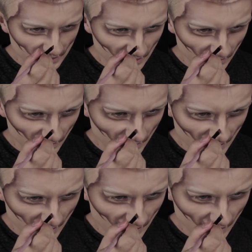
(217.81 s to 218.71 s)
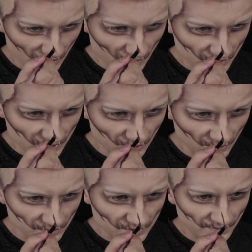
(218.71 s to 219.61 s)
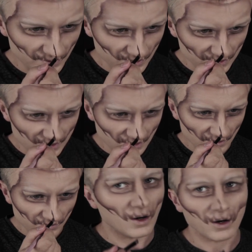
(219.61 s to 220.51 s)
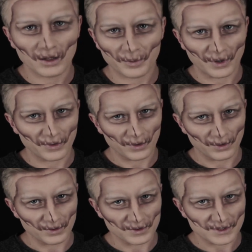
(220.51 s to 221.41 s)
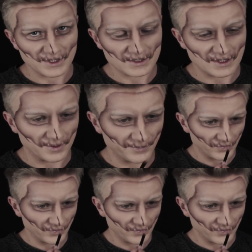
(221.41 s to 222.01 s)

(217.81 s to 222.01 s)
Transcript: out nose holes for yourself. All about the holes this time.